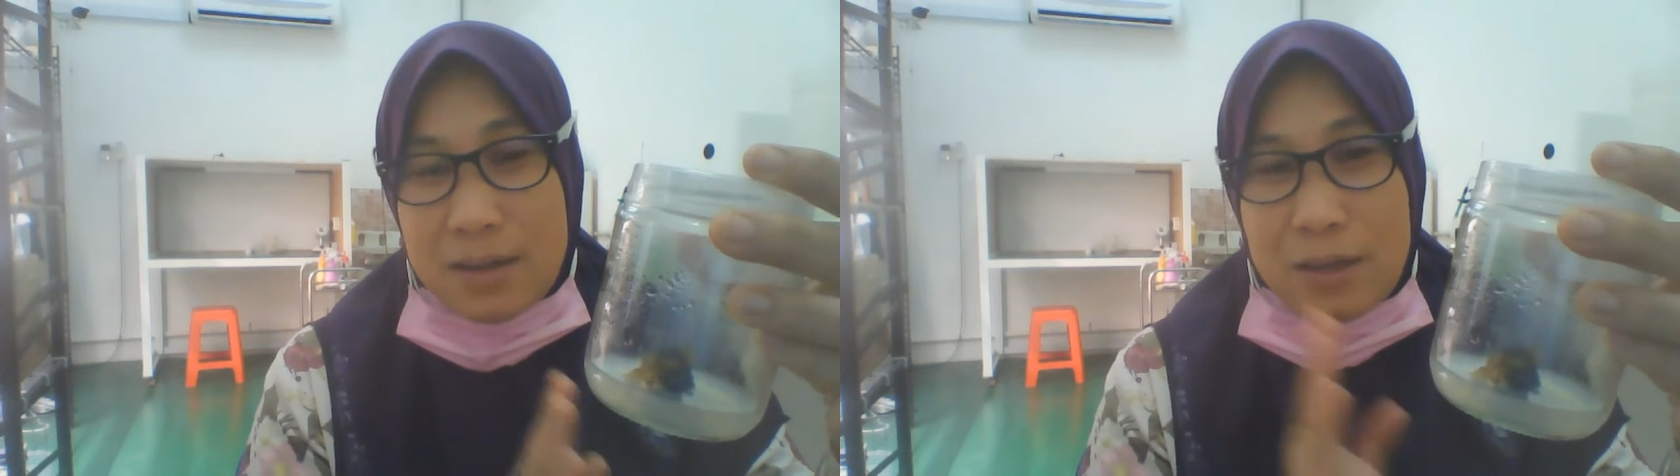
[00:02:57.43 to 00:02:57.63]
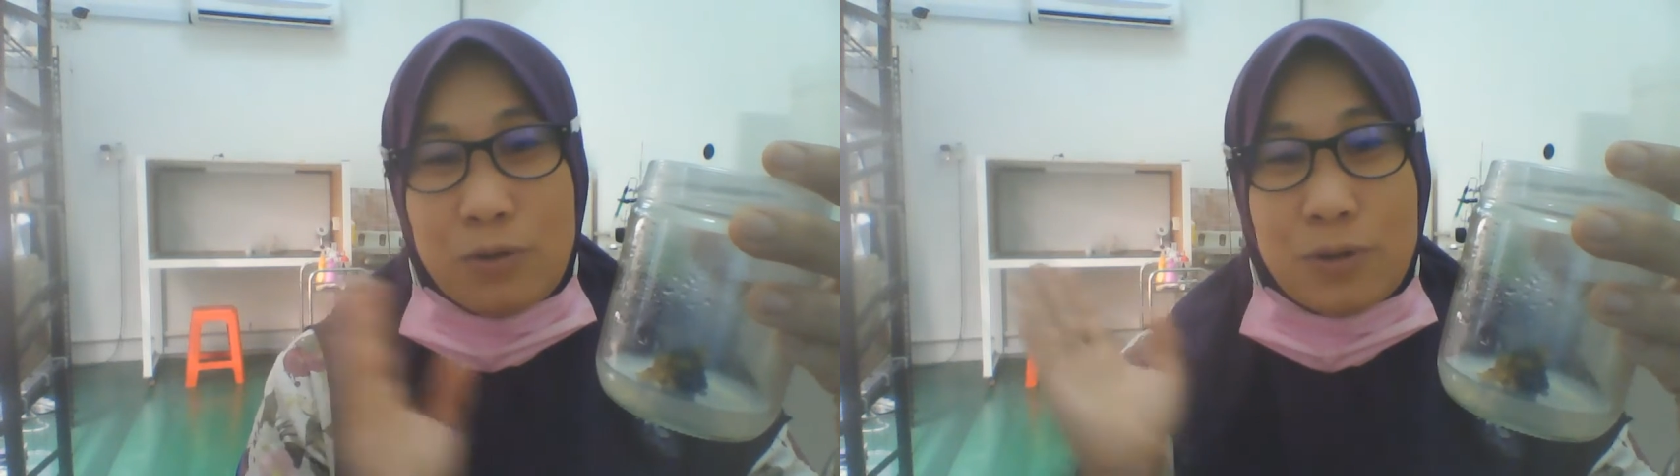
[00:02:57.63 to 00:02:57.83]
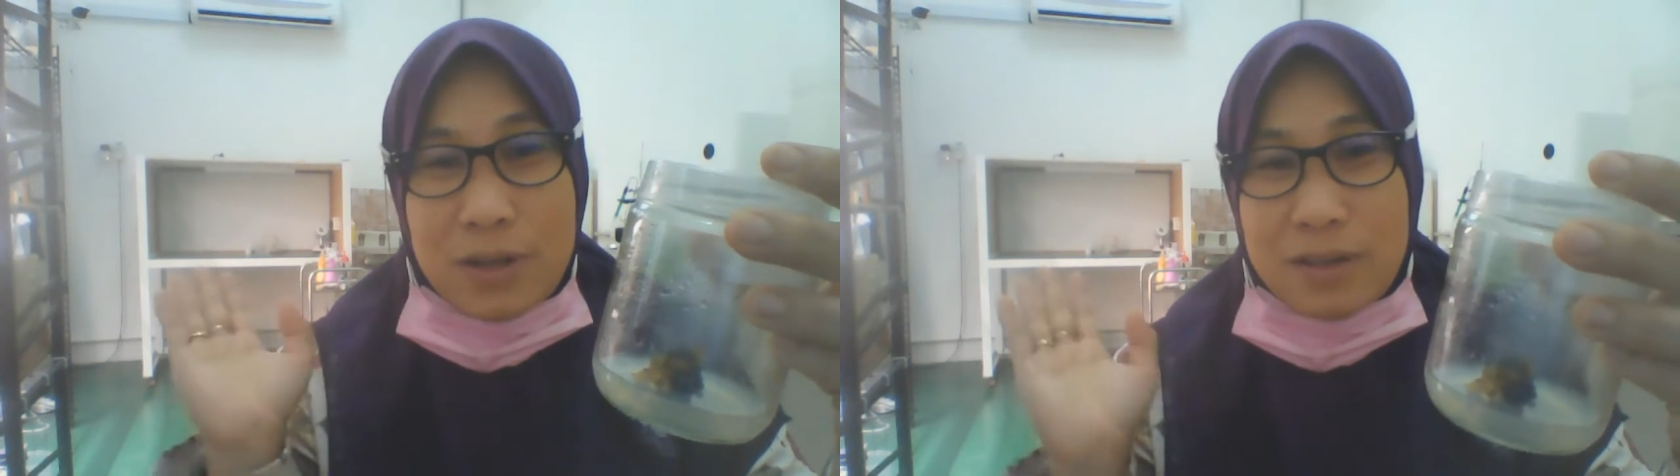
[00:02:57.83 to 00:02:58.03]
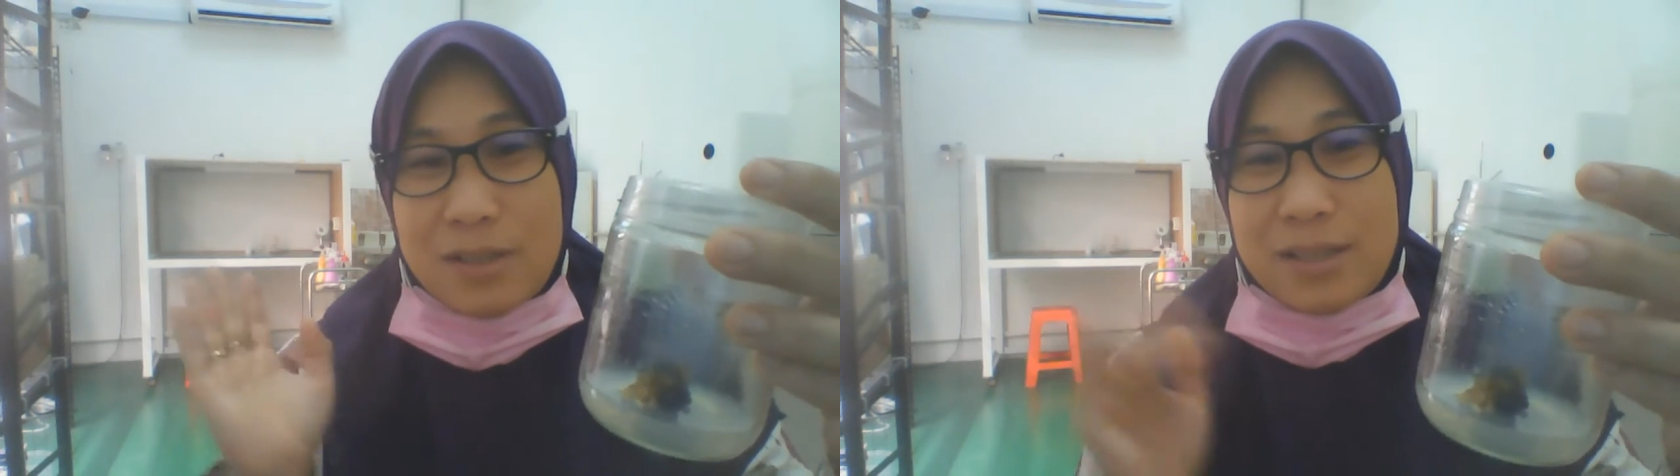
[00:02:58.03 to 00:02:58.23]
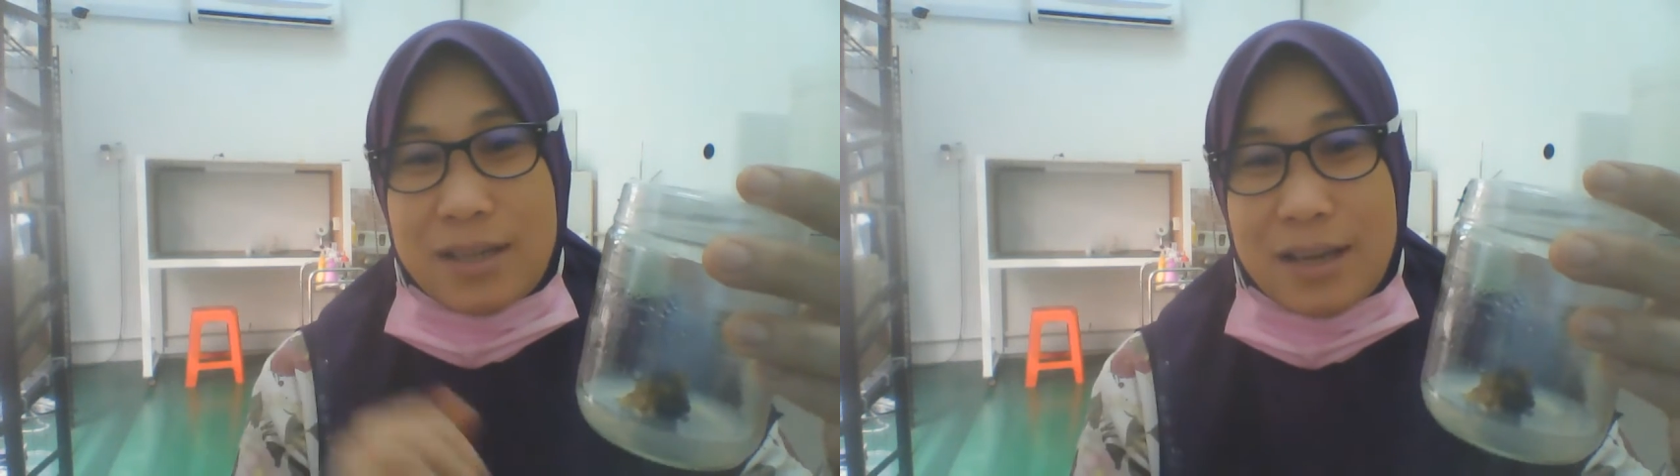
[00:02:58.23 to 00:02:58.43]
the good
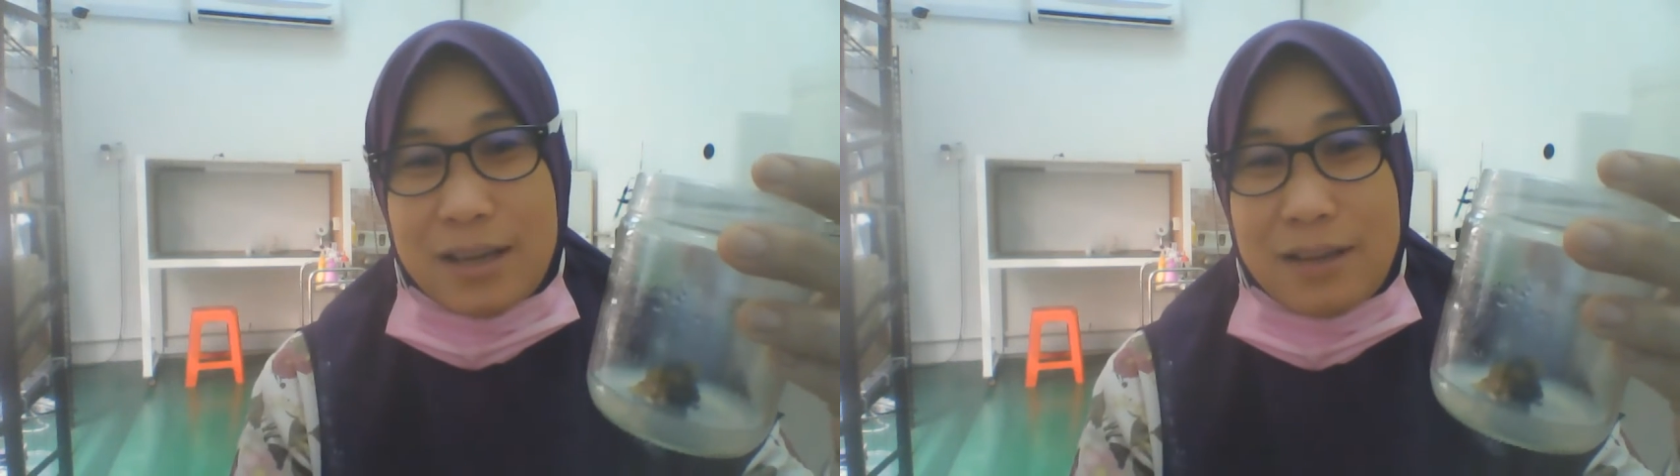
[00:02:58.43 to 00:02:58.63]
culture that I